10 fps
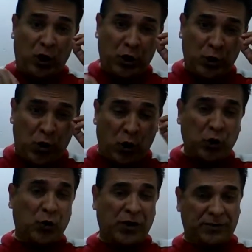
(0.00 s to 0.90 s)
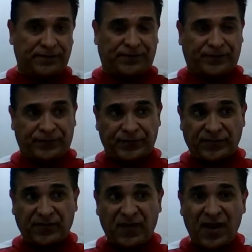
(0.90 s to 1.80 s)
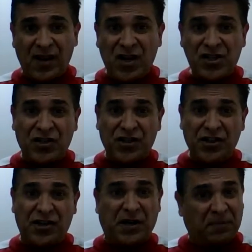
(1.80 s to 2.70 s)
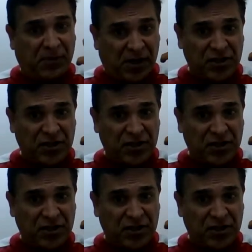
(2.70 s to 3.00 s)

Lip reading: you go to a certain trip,